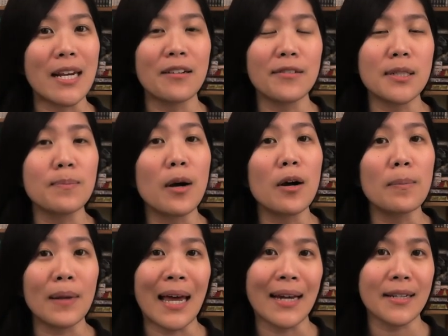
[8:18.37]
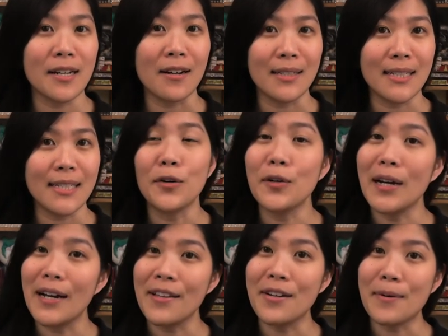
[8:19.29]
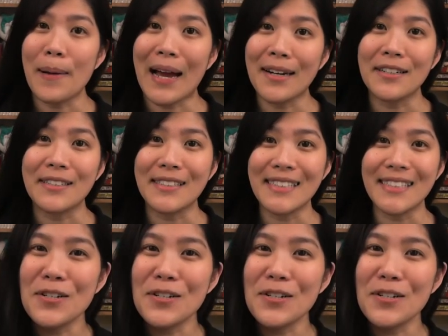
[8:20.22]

of small black dots or other patterns.